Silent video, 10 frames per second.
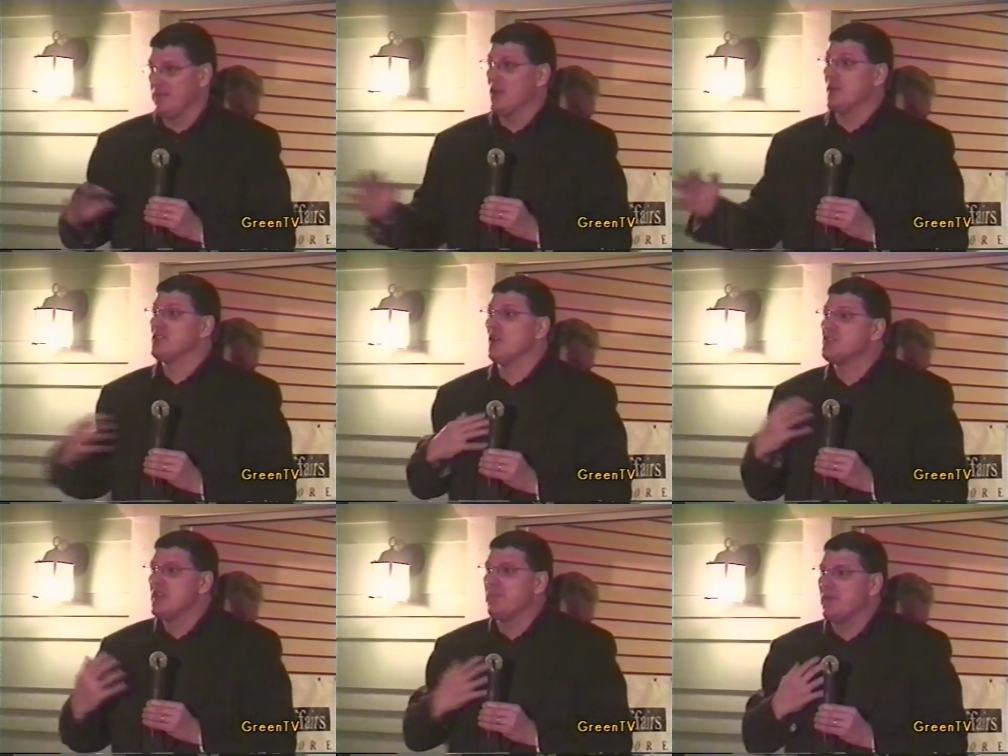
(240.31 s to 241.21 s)
There is no
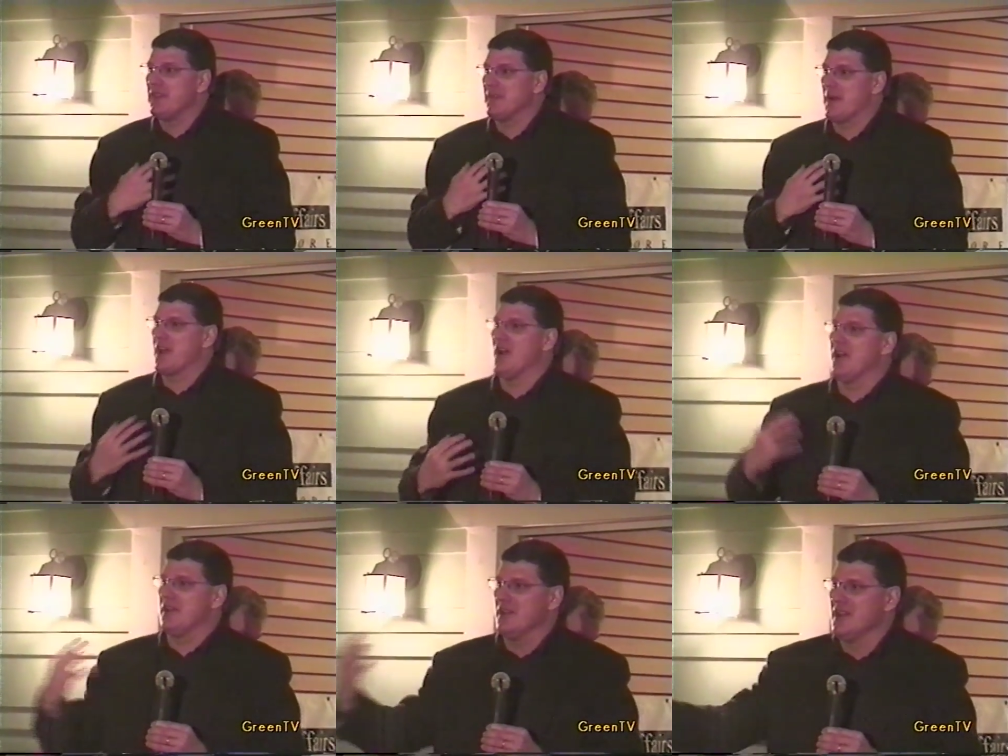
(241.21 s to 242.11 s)
sympathy in my
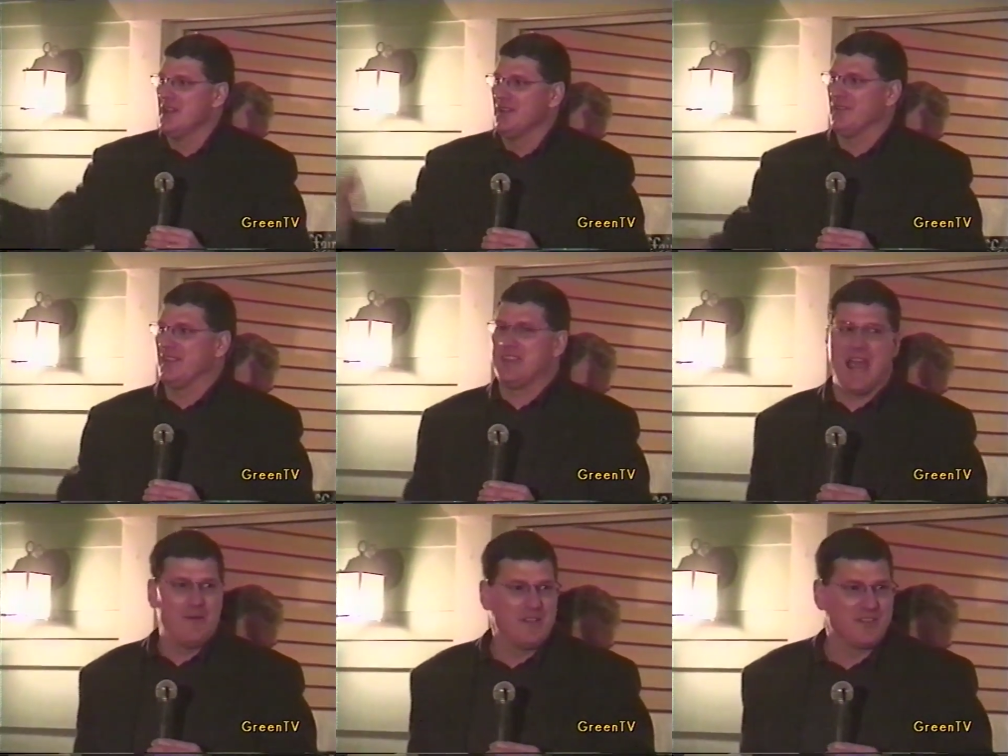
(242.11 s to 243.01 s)
heart for the
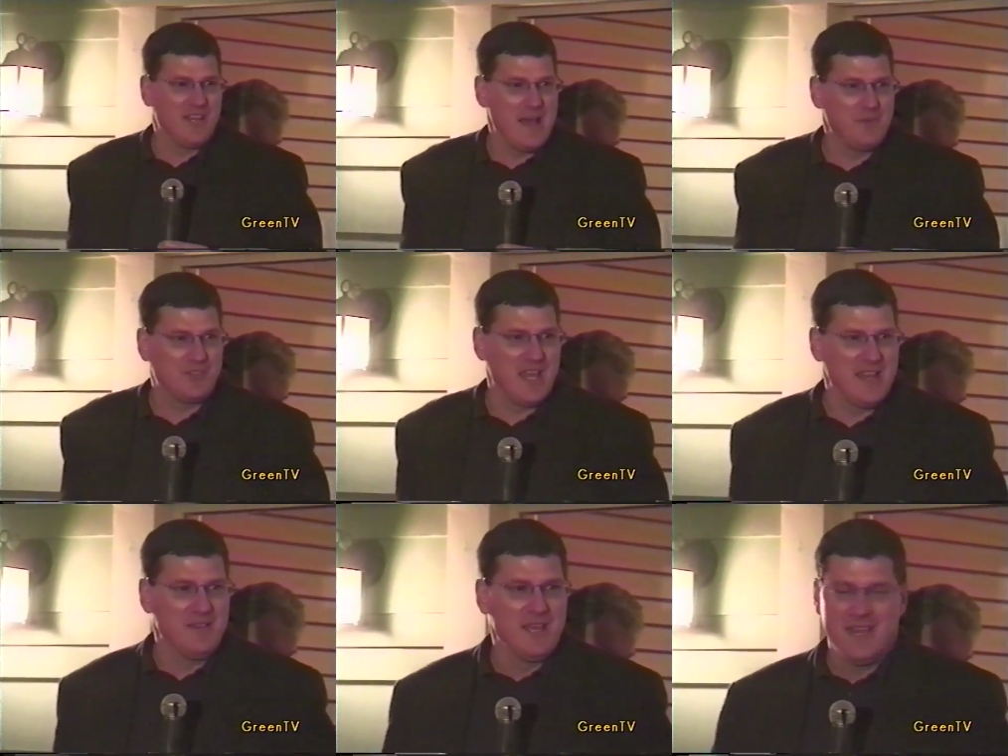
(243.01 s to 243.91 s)
tyrant Saddam
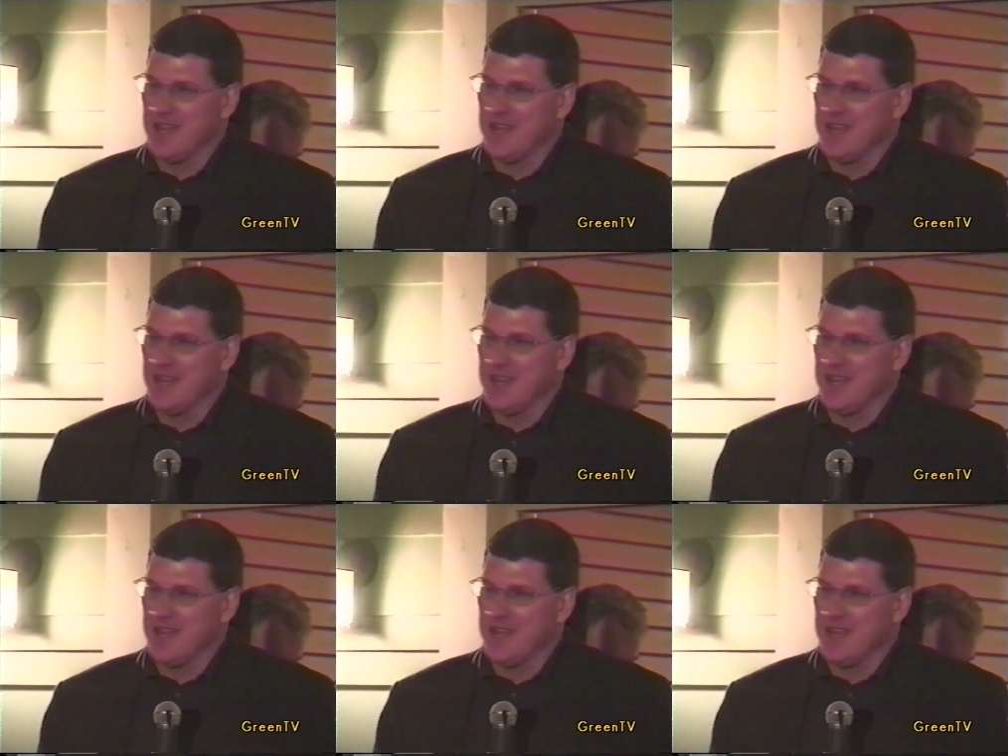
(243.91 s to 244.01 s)
Hussein.